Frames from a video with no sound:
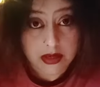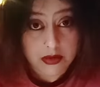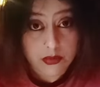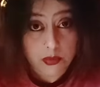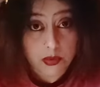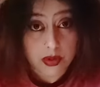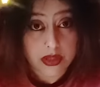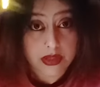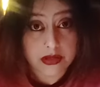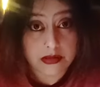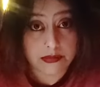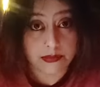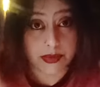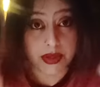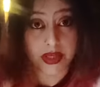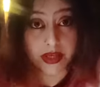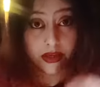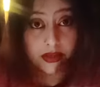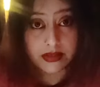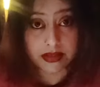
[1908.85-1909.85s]
will
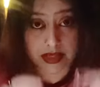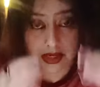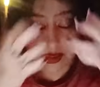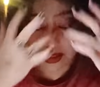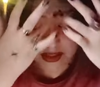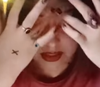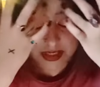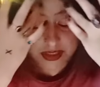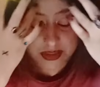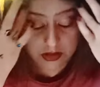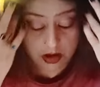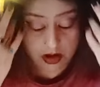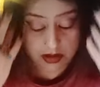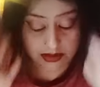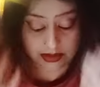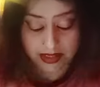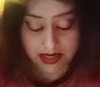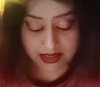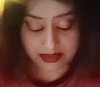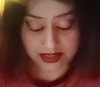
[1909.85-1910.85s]
be in suddenly in
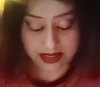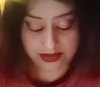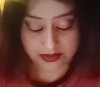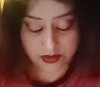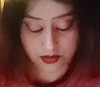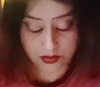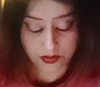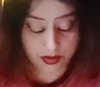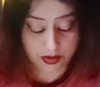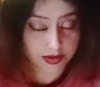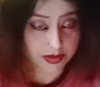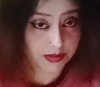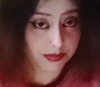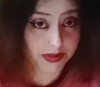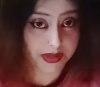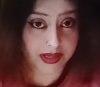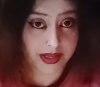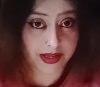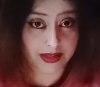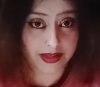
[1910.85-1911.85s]
contact, and you're going to be
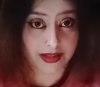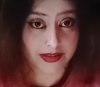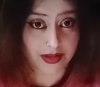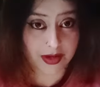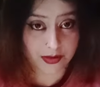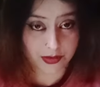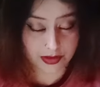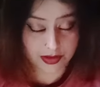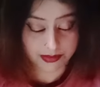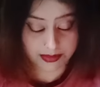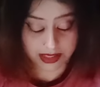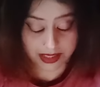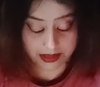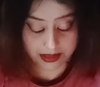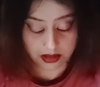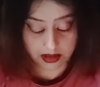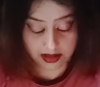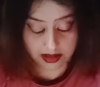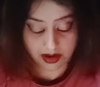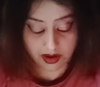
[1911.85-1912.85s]
like, and they're going to be like,
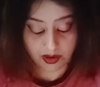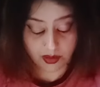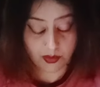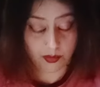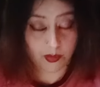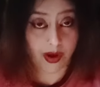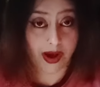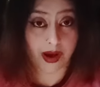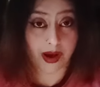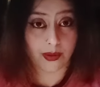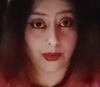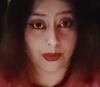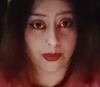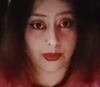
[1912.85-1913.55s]
wow.